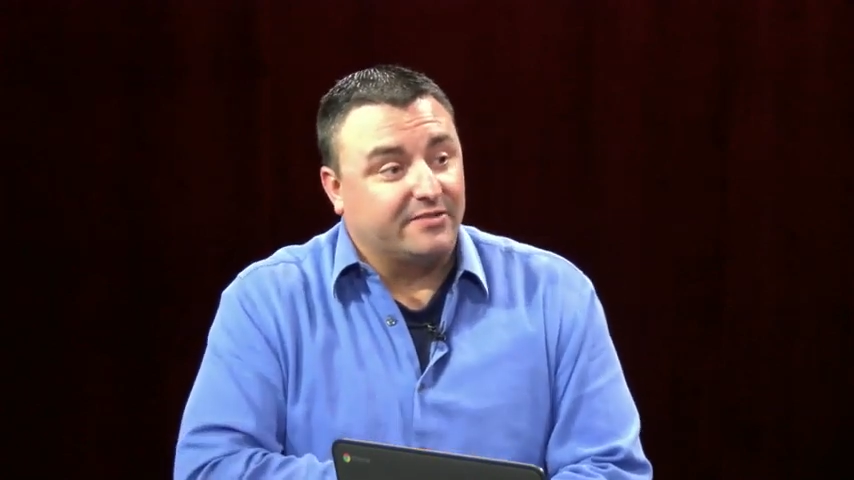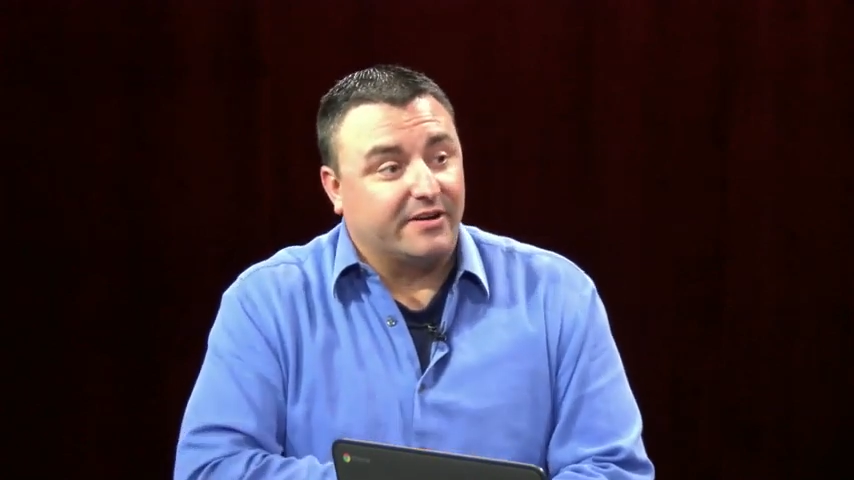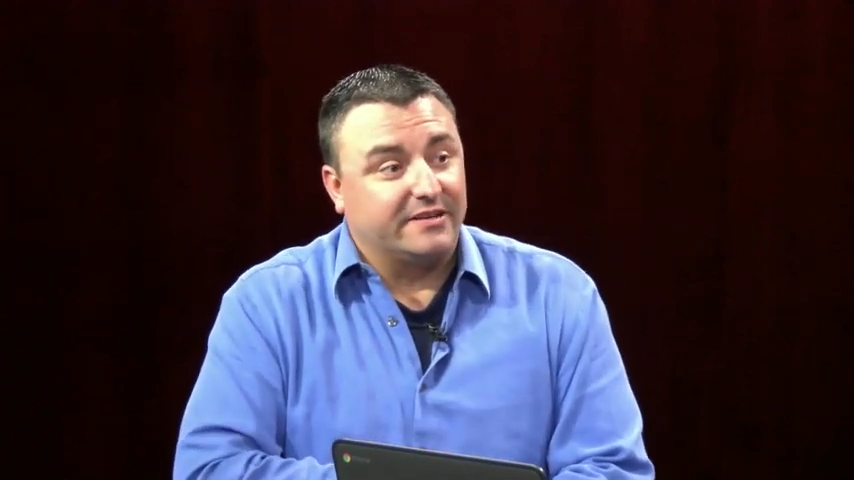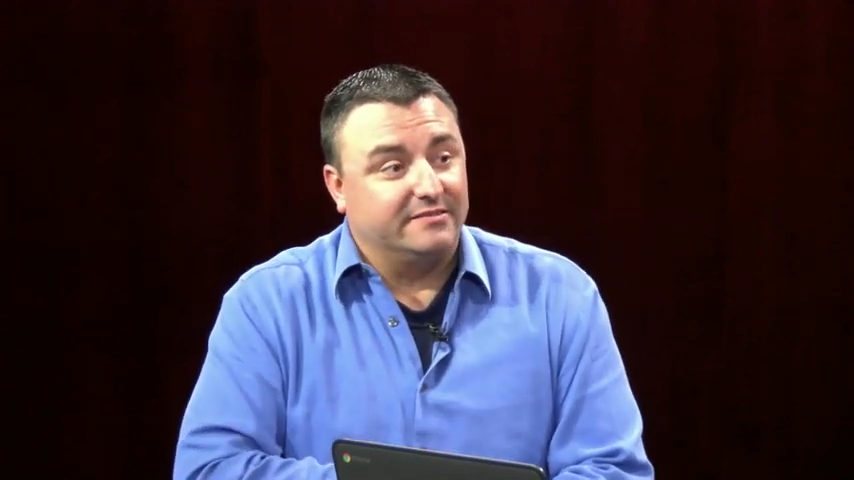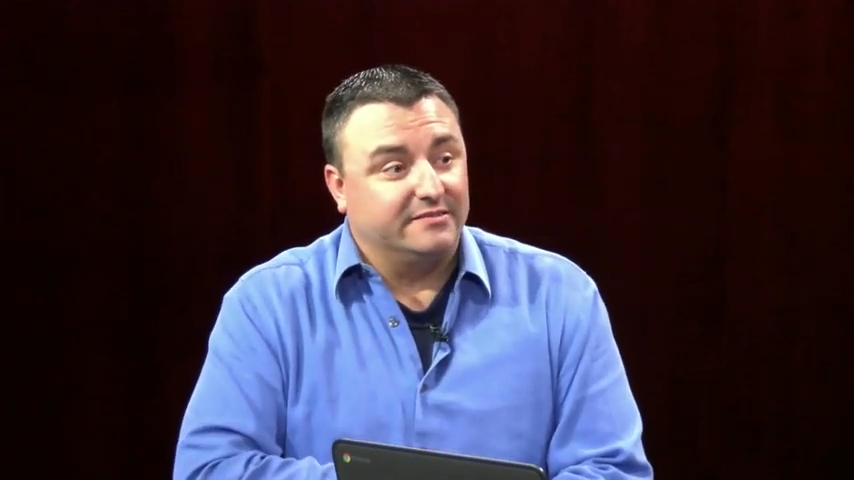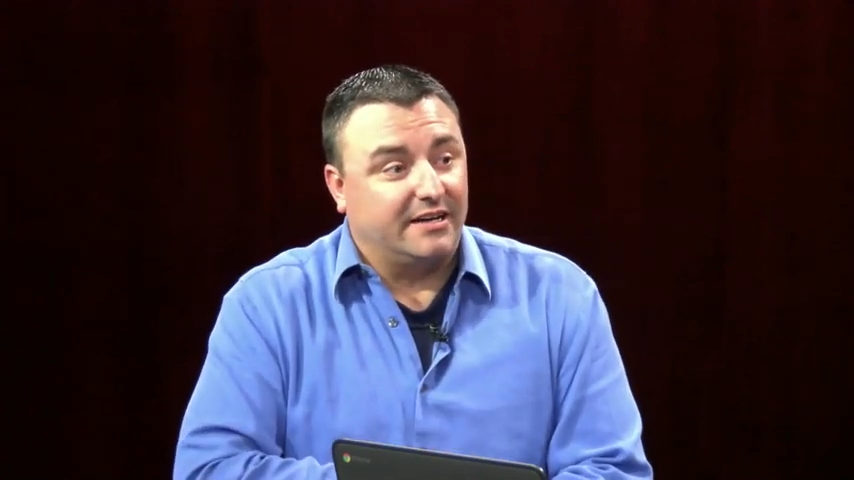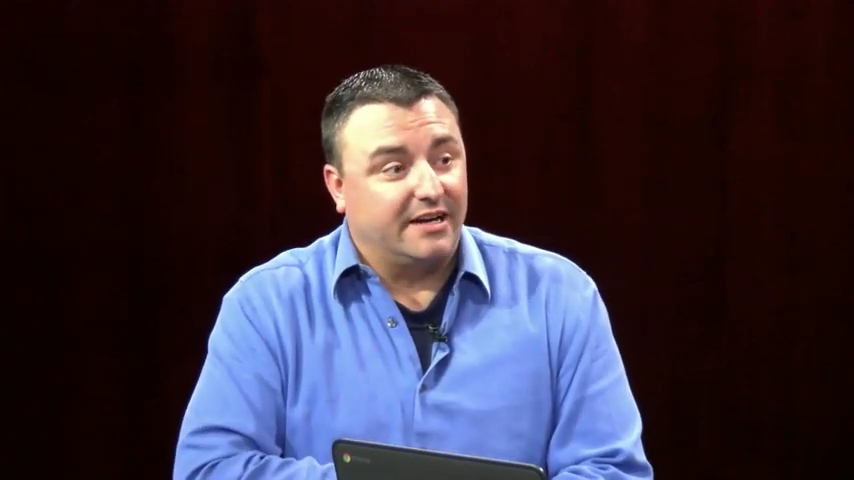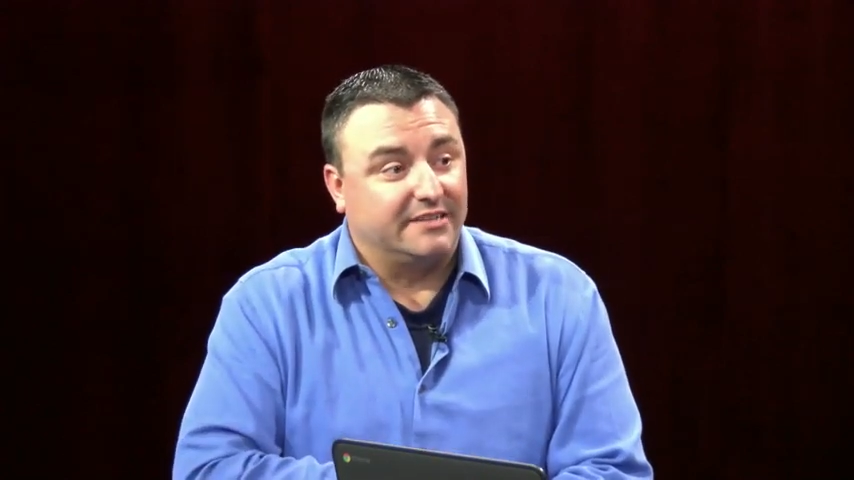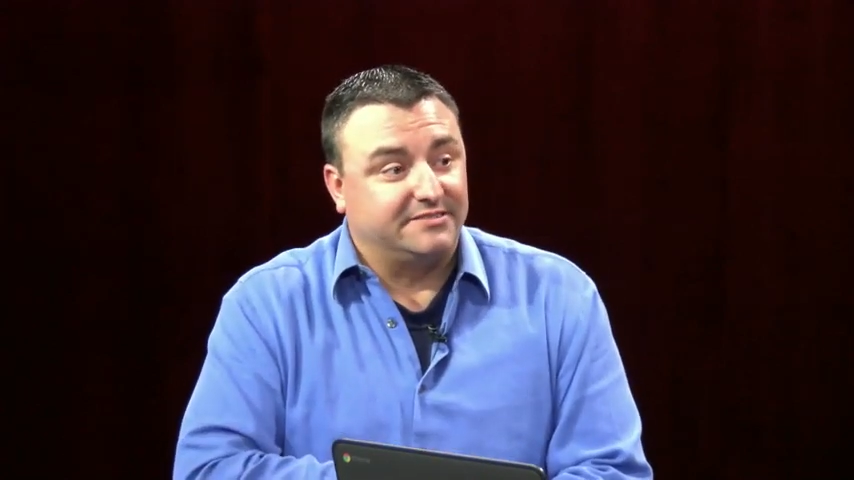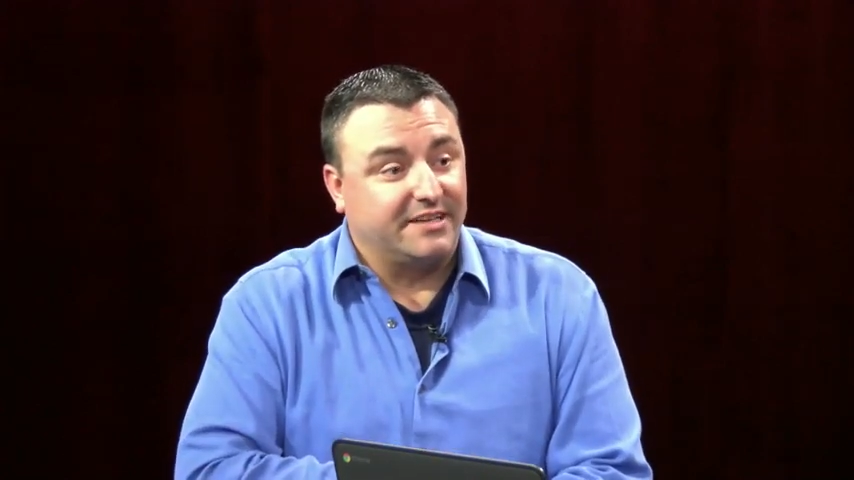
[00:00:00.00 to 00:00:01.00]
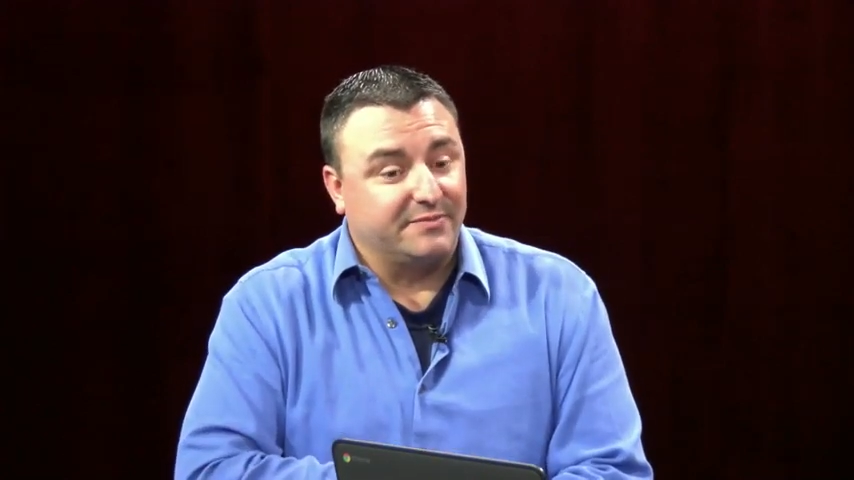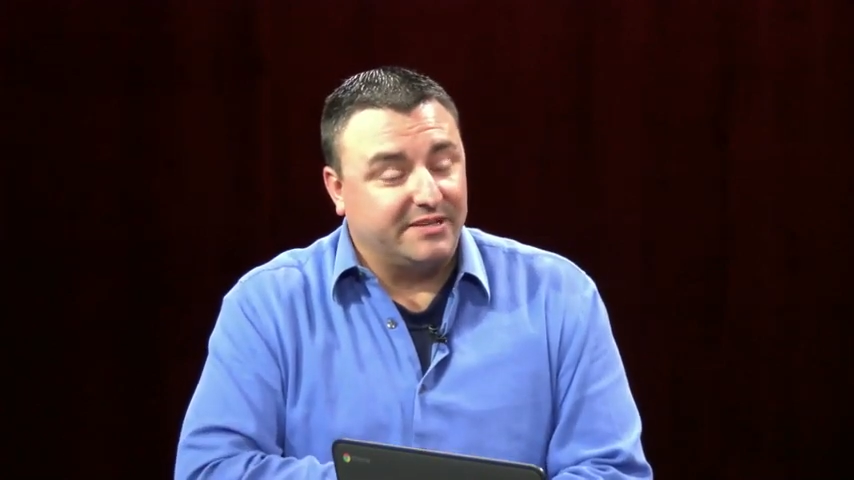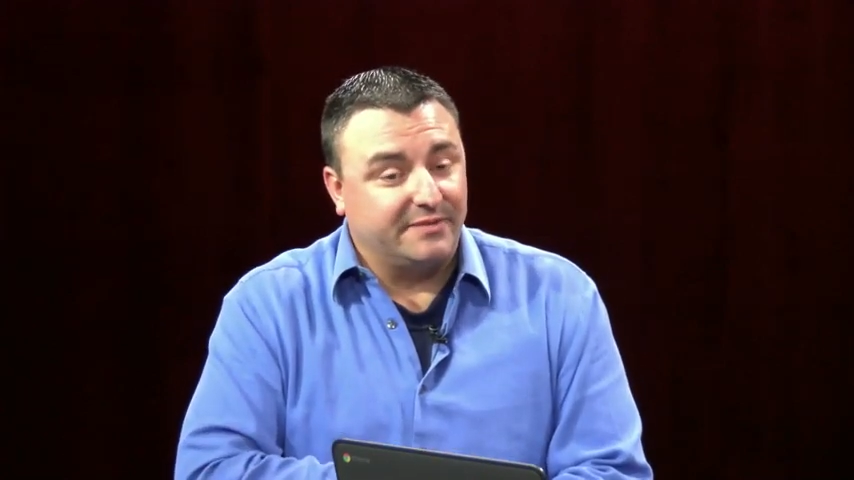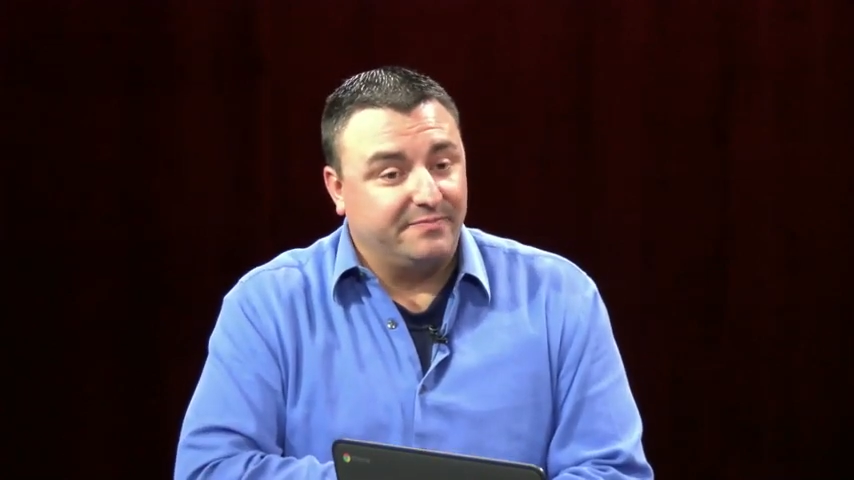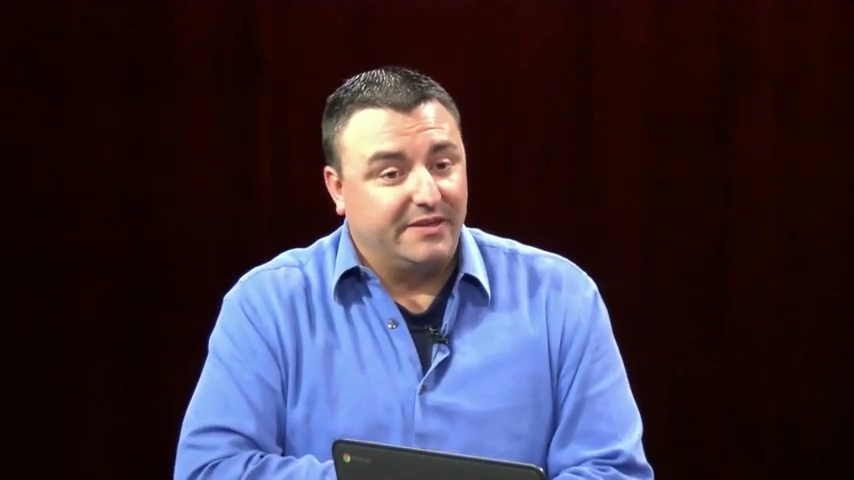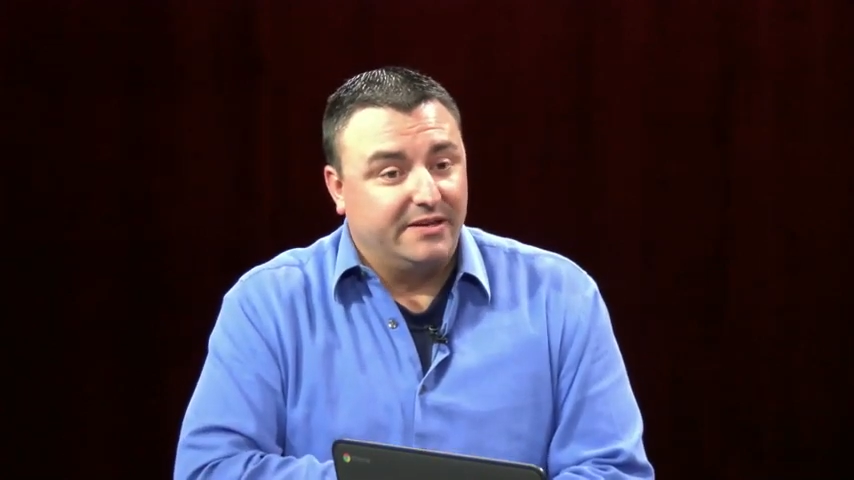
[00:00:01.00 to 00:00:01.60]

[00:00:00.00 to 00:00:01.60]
grade STEM team,